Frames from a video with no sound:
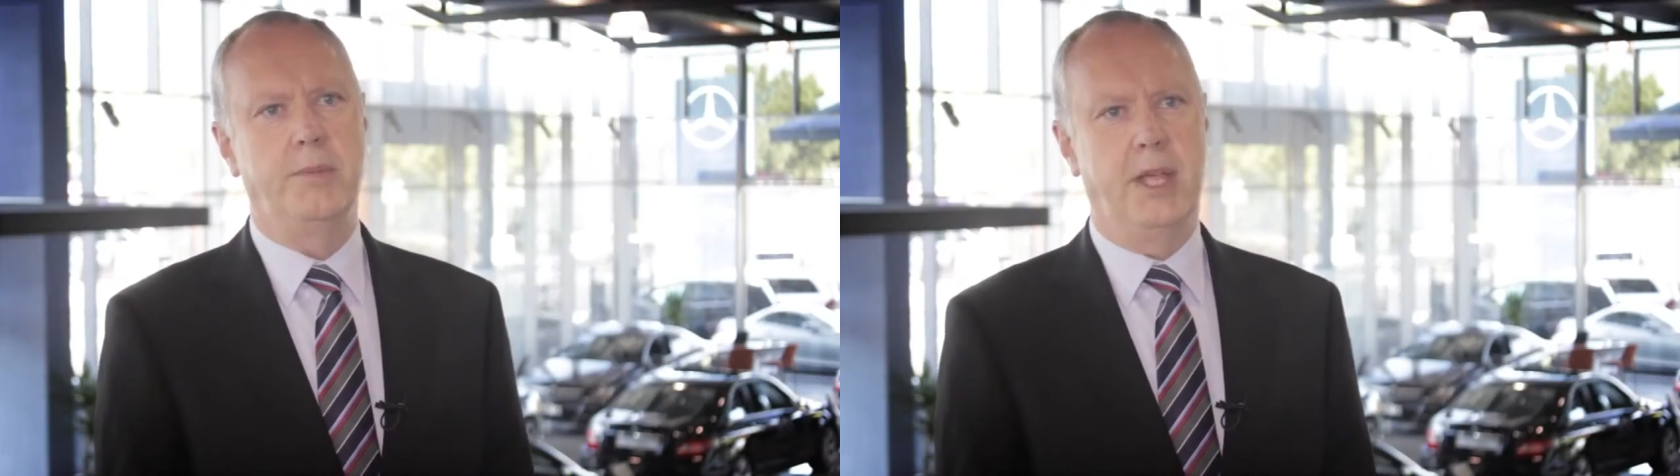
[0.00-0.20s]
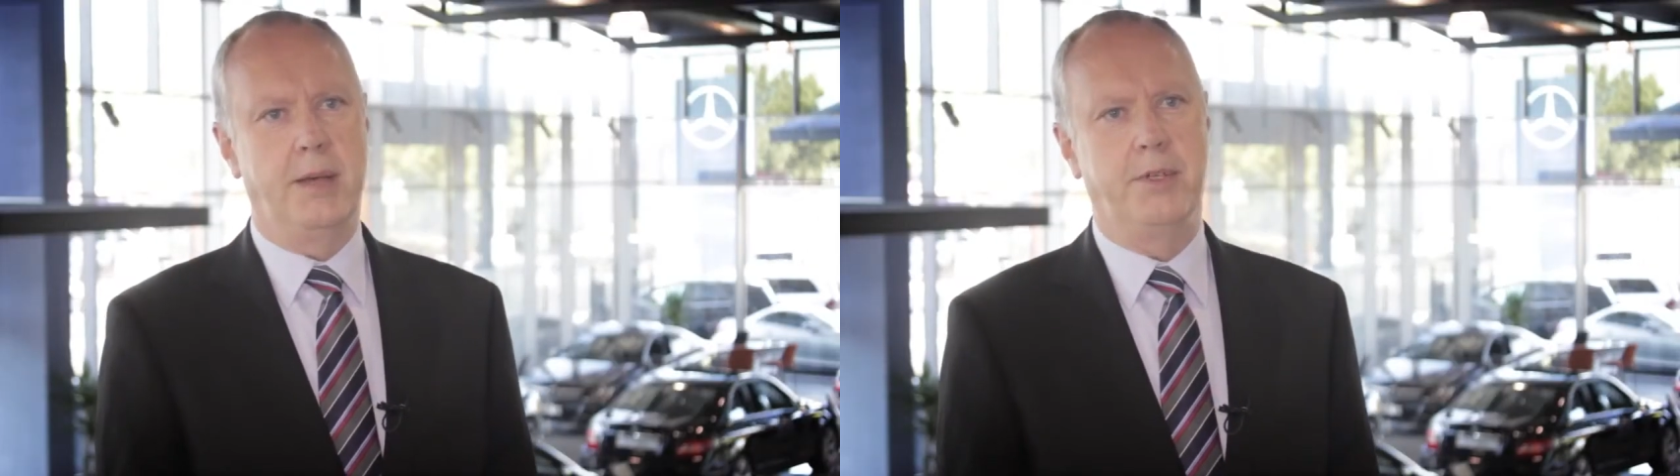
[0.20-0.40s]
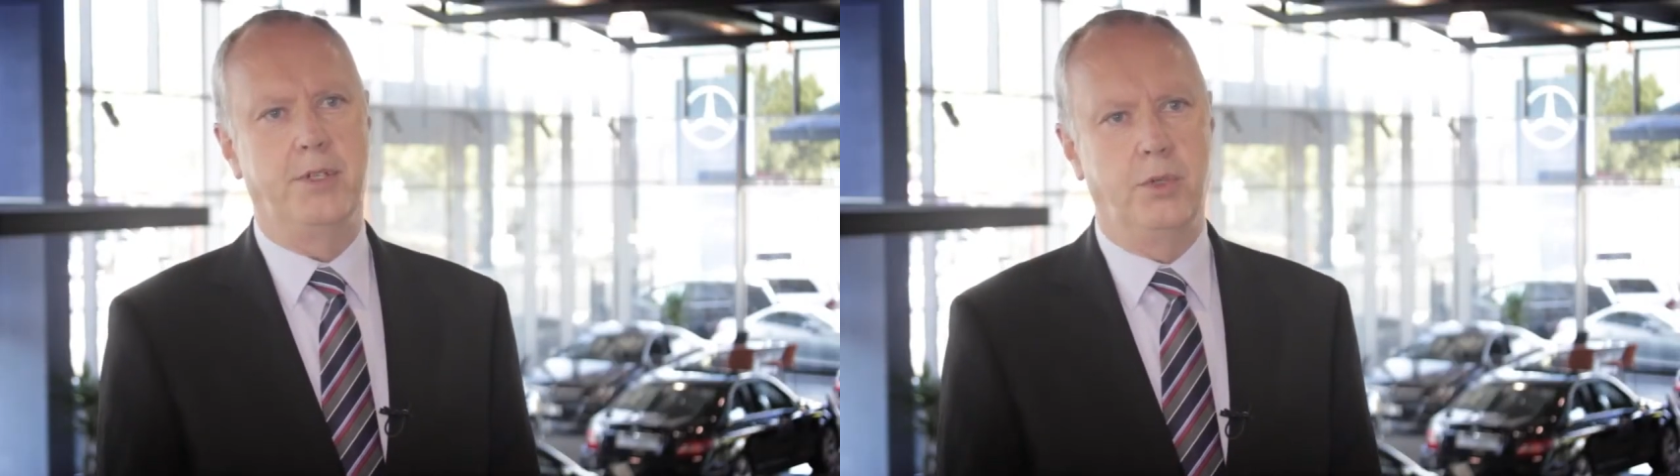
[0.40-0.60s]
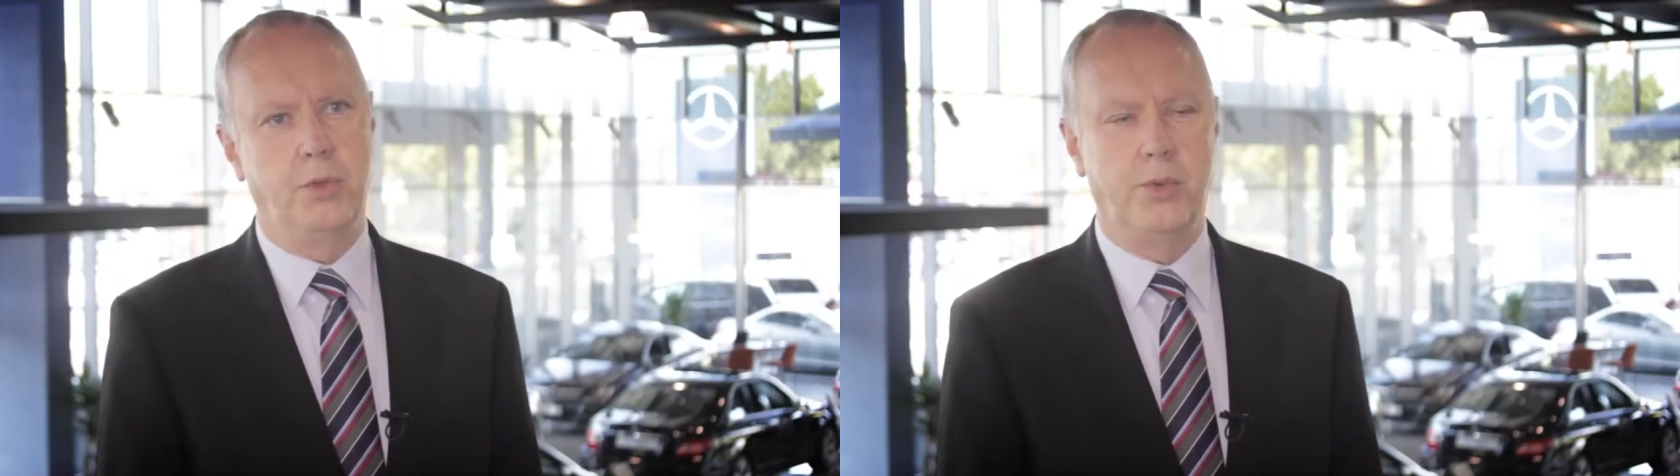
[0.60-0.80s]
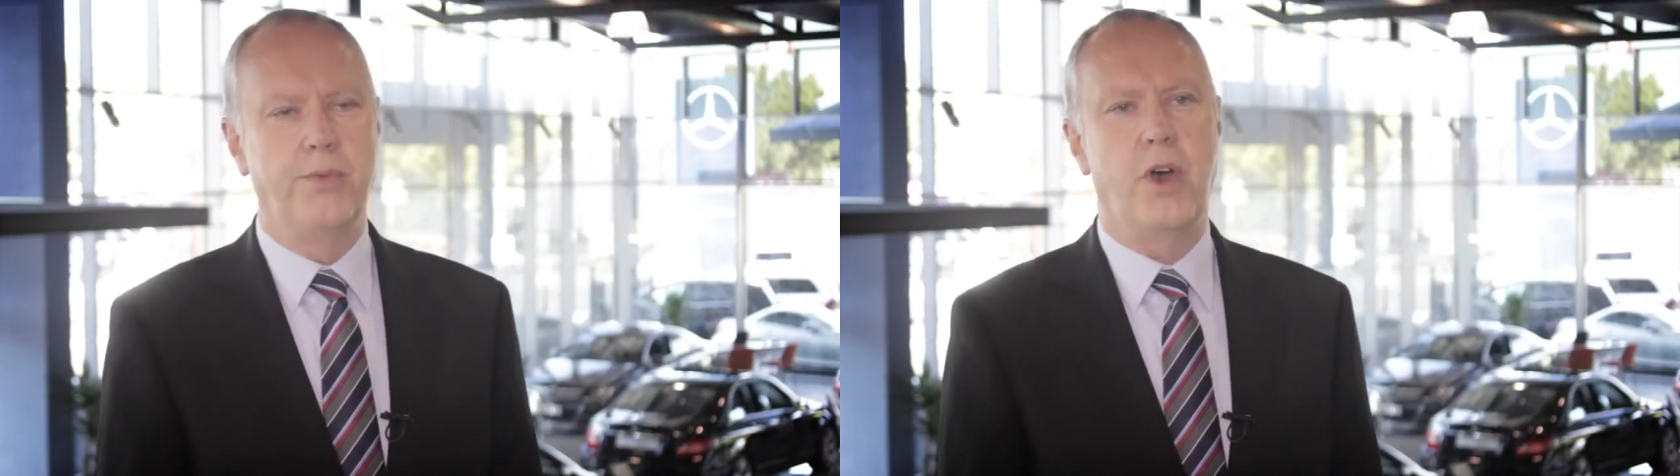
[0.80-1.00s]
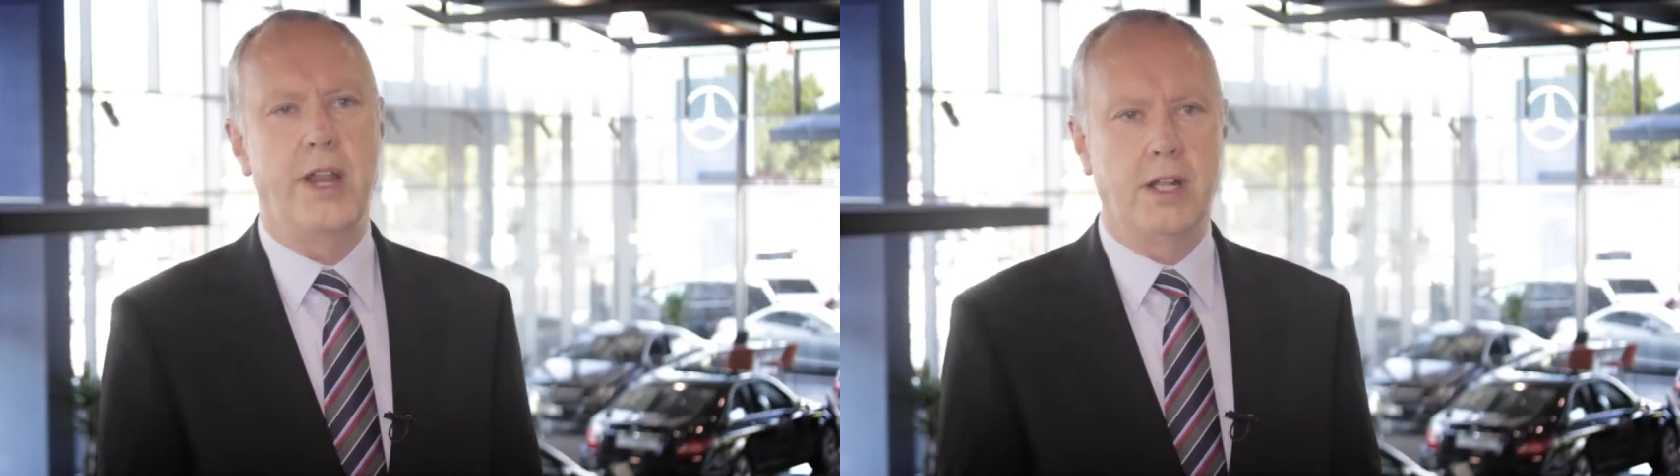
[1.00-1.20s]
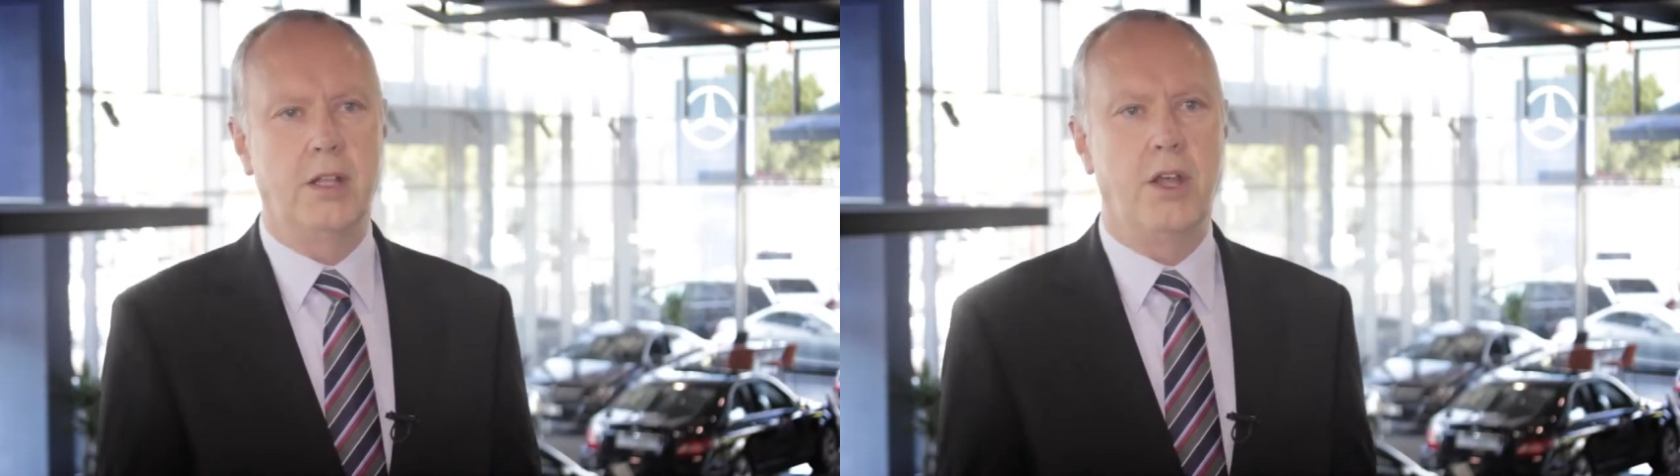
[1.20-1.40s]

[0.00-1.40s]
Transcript: to be able to, to invite our